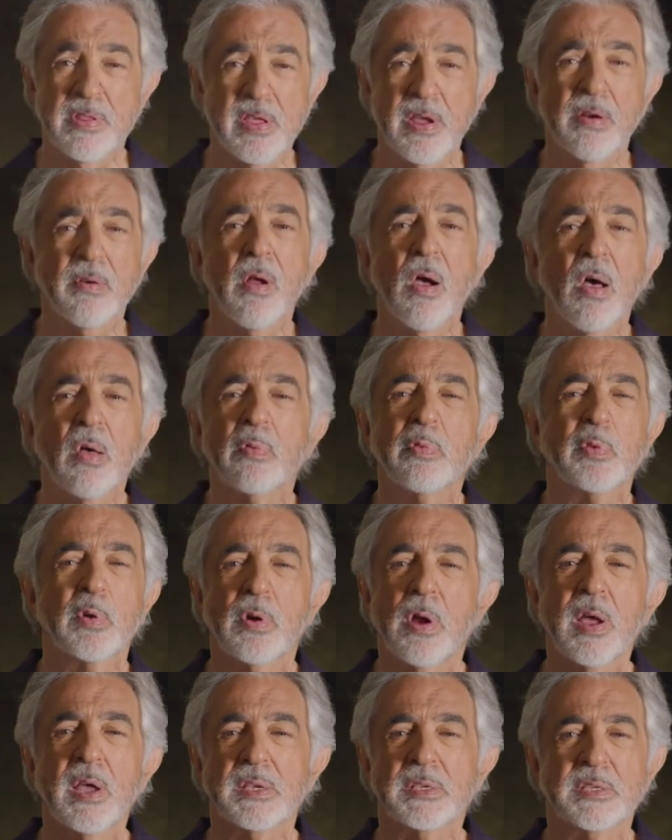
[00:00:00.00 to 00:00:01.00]
their all for
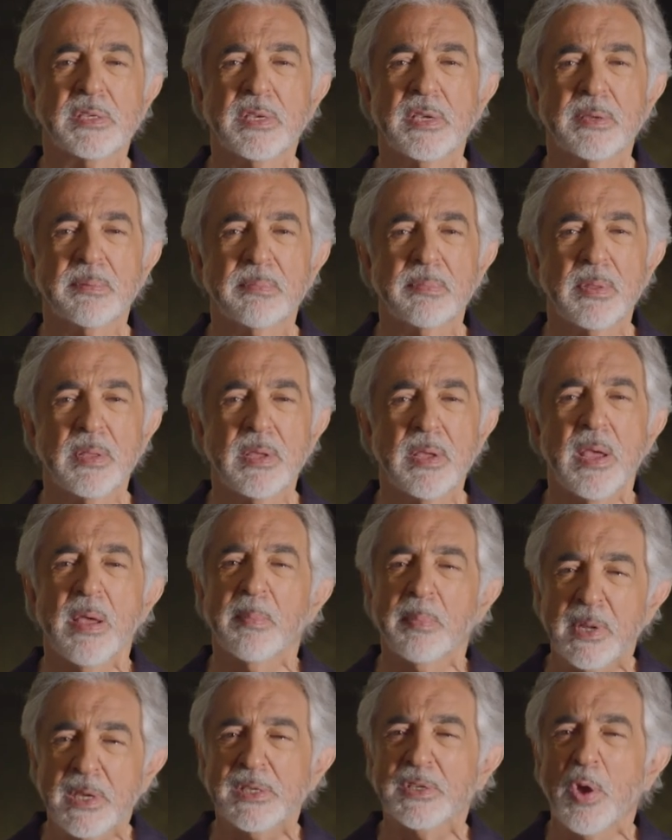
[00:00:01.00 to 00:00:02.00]
us.
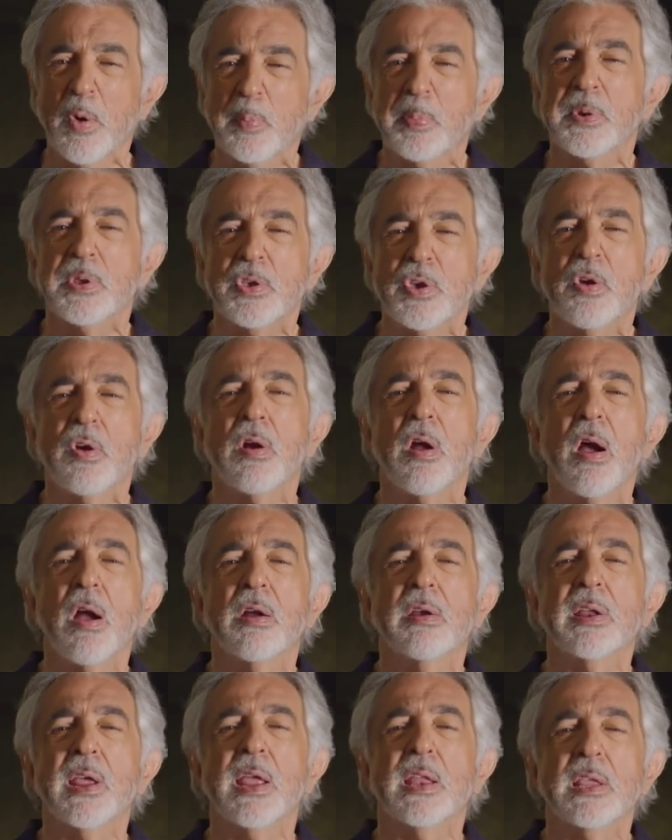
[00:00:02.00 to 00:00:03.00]
Please open your
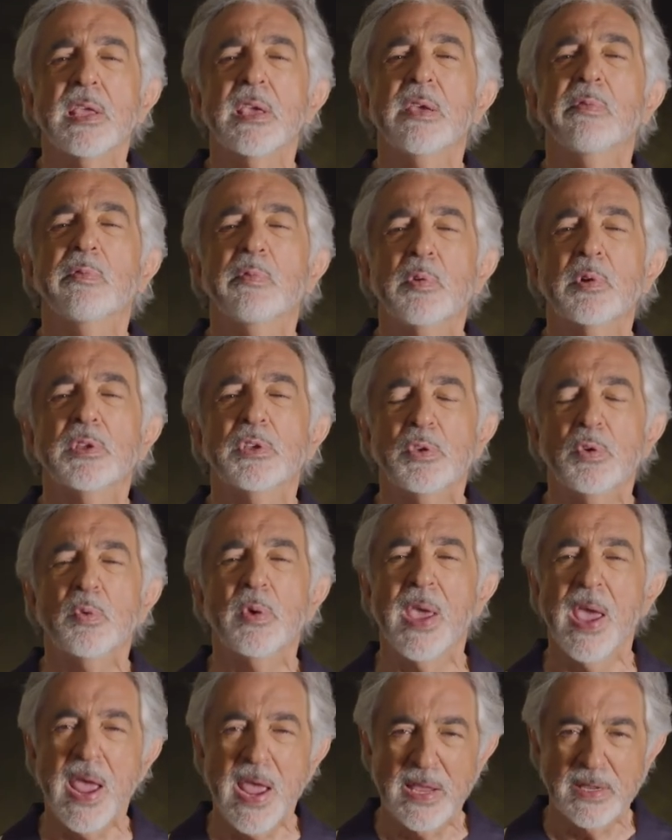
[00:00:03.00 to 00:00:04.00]
heart and give what you
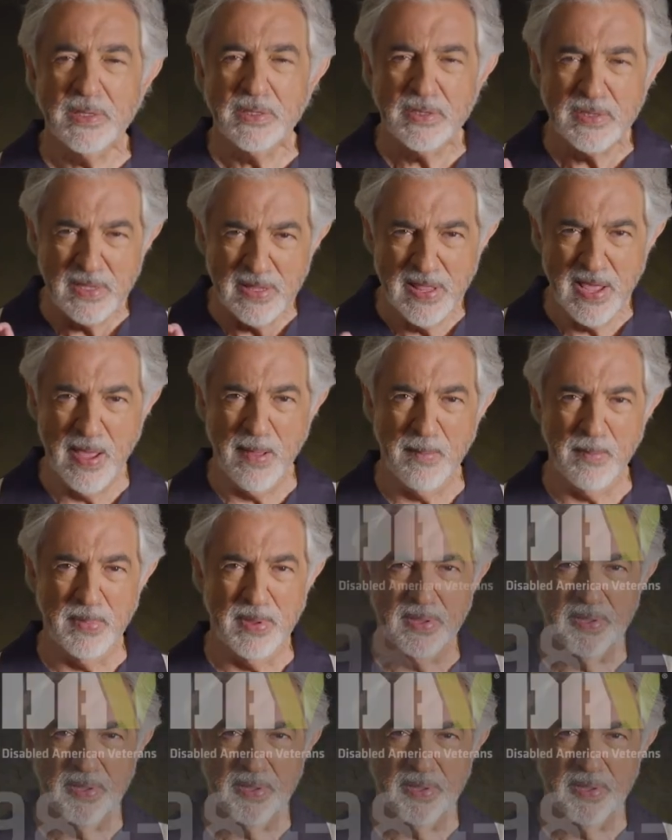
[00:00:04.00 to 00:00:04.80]
can to them.